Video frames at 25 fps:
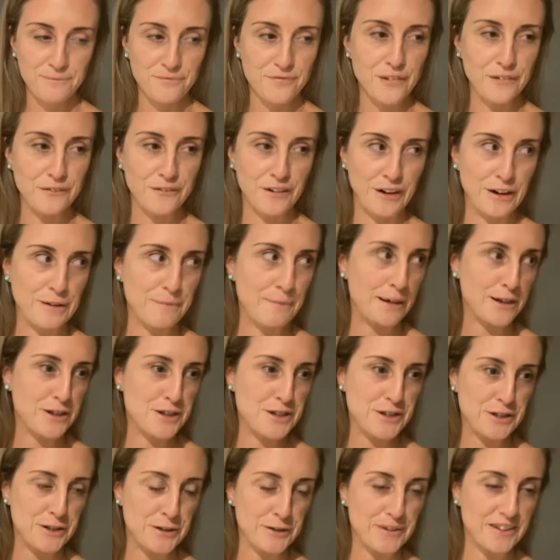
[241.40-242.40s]
very much
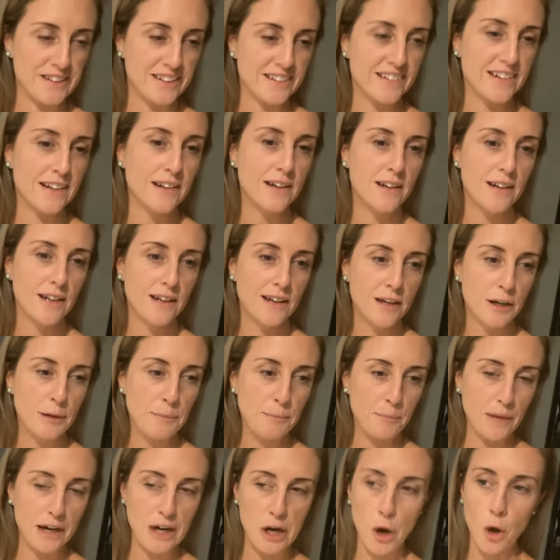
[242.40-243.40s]
so, that
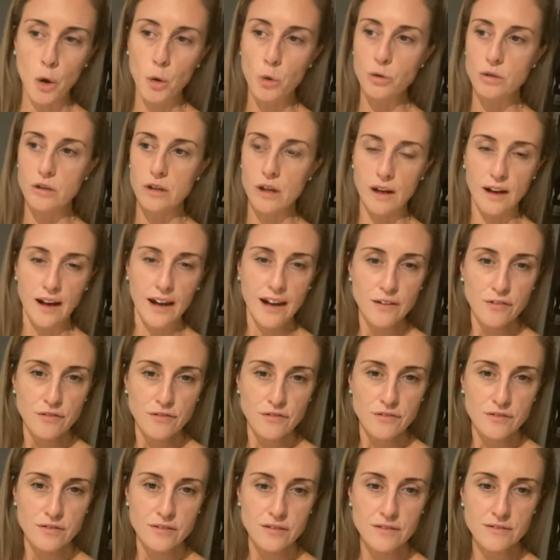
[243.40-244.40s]
my whole life,